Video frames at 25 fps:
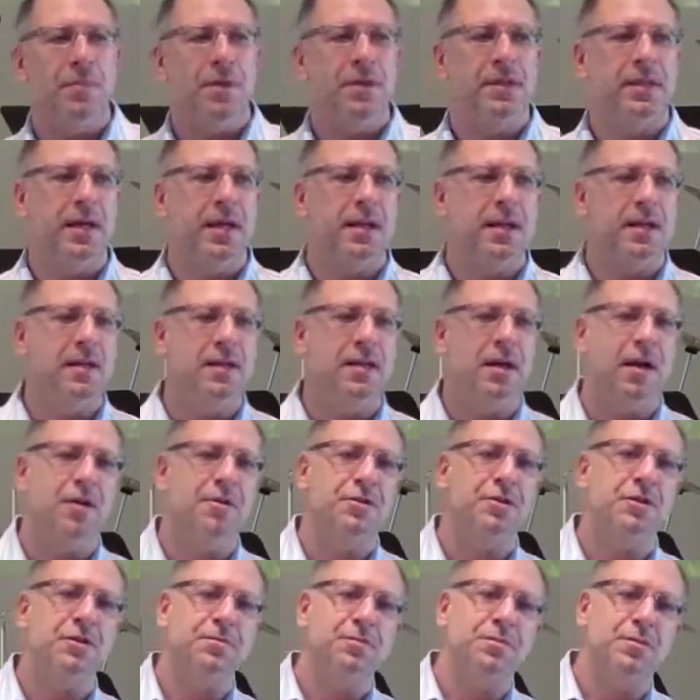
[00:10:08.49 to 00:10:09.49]
but that there
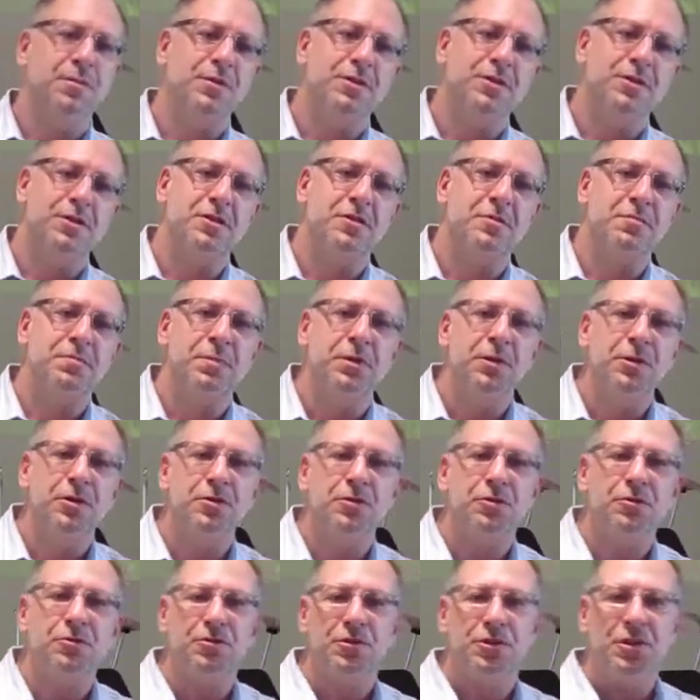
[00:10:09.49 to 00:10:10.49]
was there's a
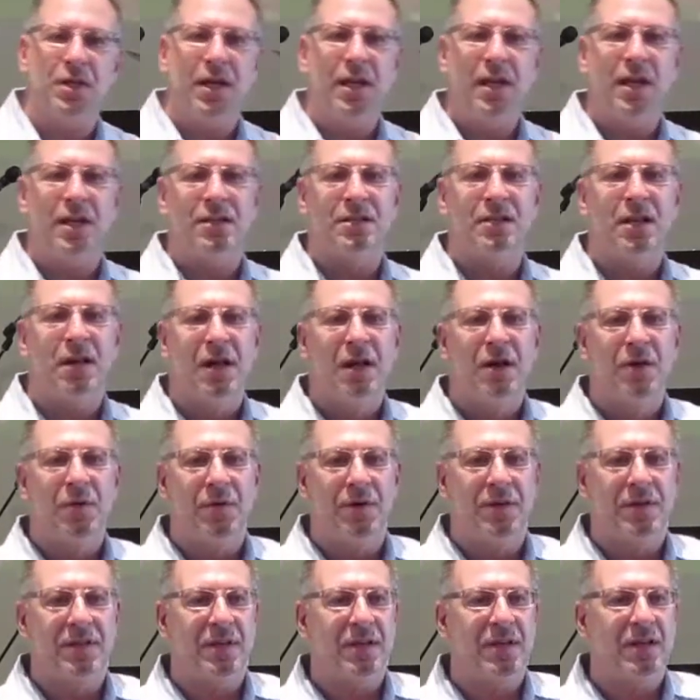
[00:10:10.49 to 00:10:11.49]
spiritual change
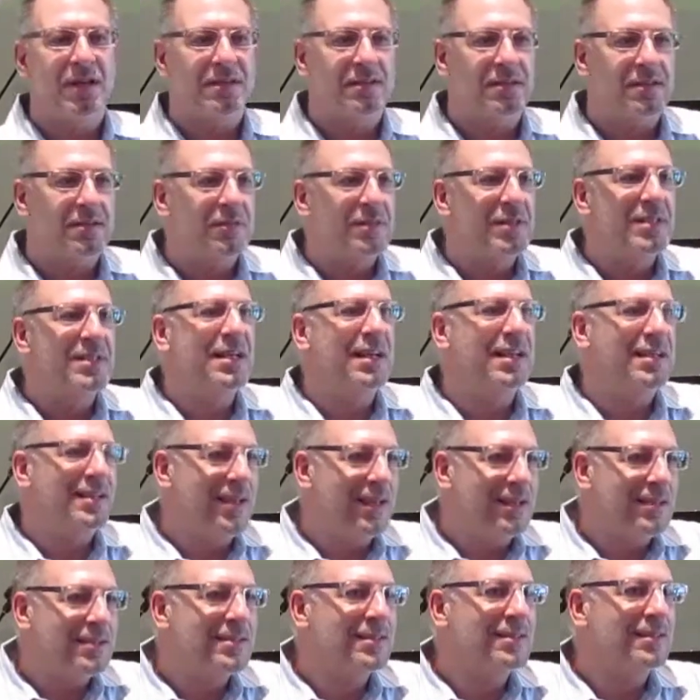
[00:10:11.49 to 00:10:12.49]
within us, and we say
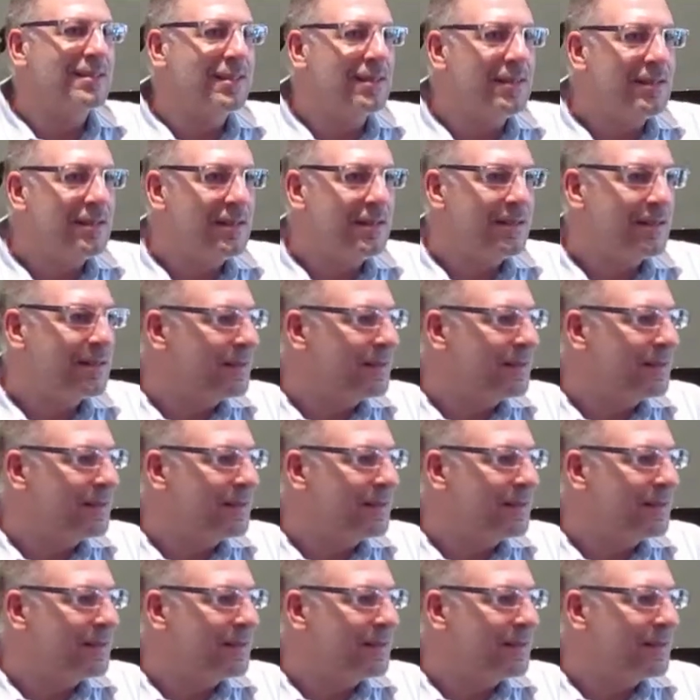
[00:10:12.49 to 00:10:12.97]
yes to God.